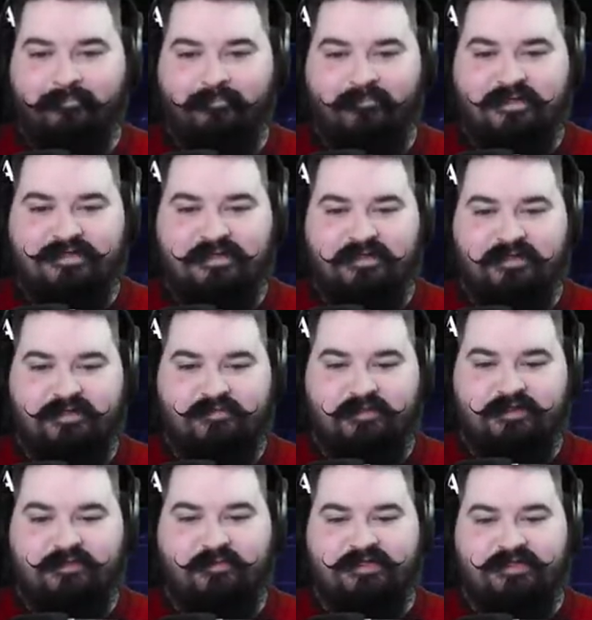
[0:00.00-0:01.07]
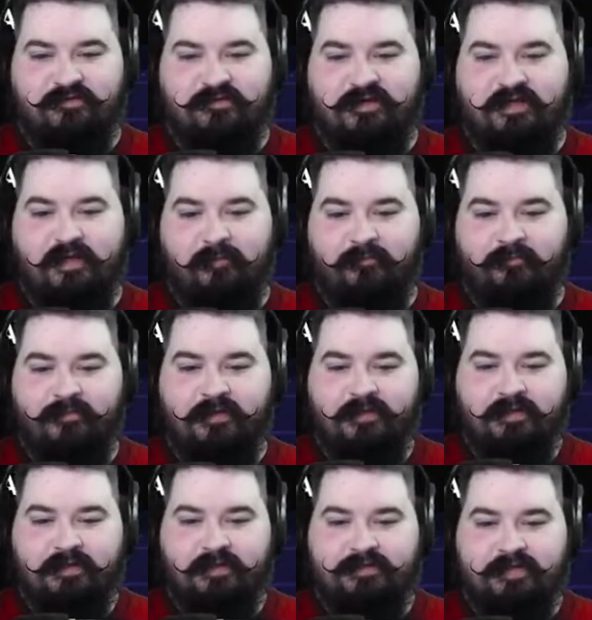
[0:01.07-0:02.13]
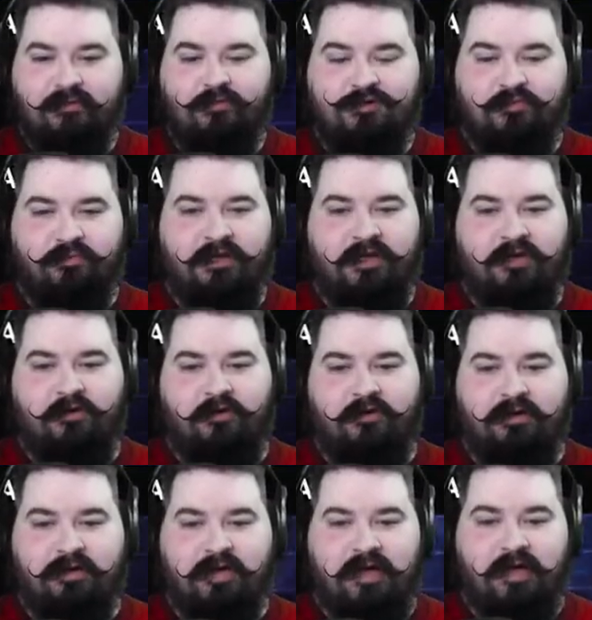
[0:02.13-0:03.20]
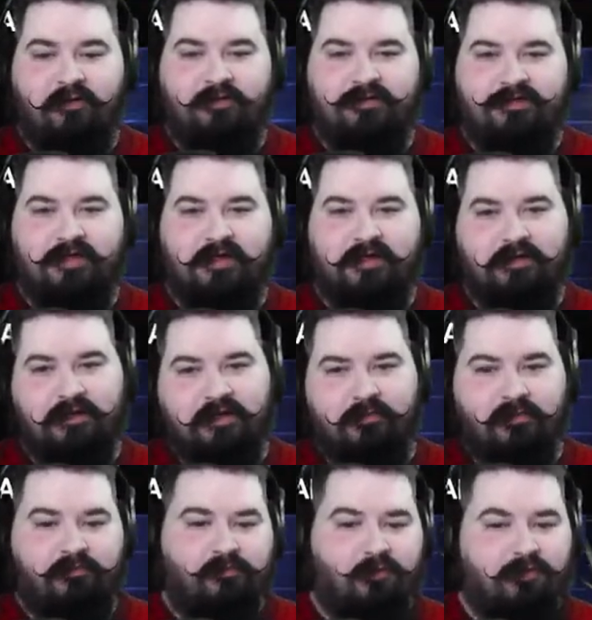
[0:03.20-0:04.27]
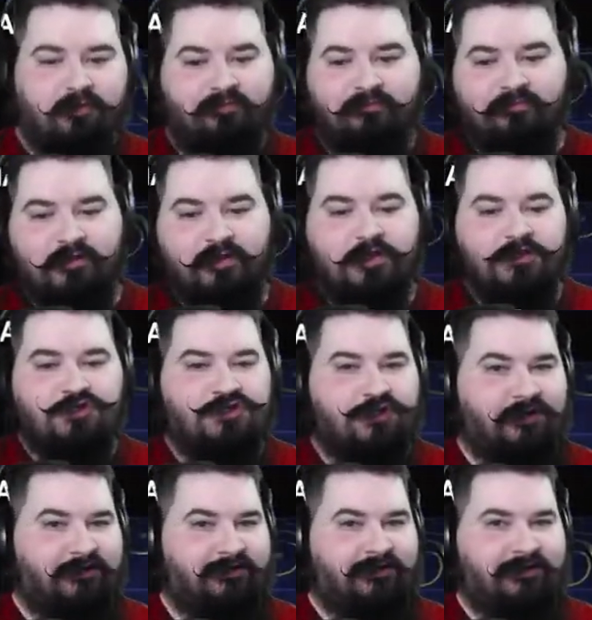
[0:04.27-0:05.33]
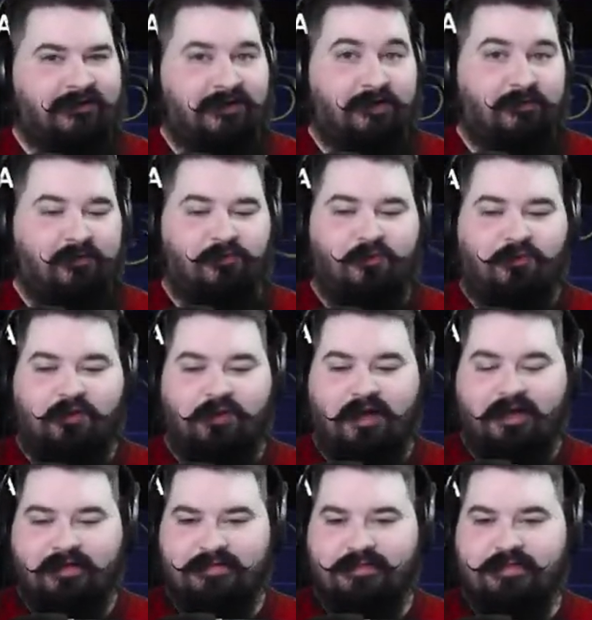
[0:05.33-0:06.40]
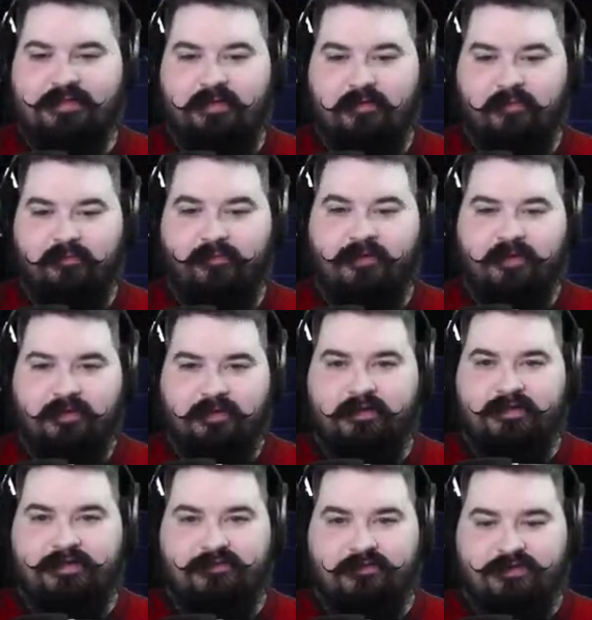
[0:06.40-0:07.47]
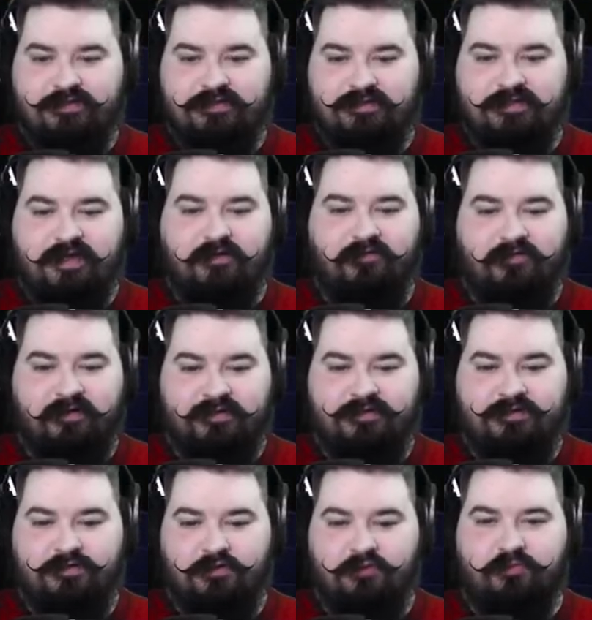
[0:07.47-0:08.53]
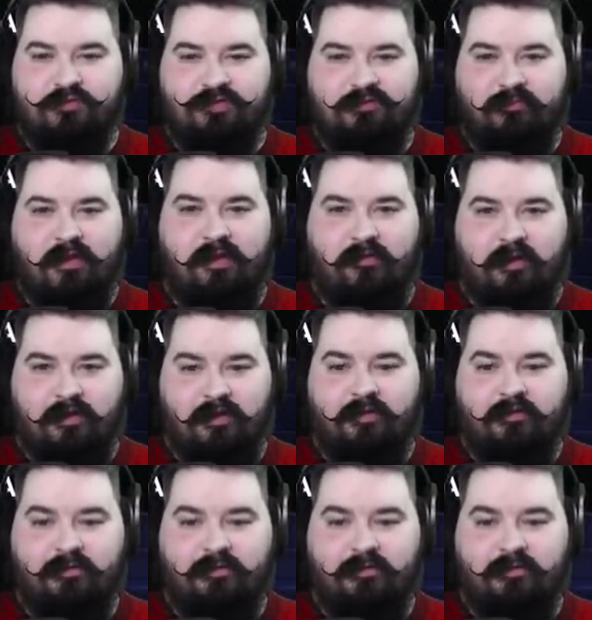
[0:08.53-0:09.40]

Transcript: Especially this build specifically. Because like what you play currently now is like a little bit more chill, a little bit more relaxed. This version is definitely super spammy.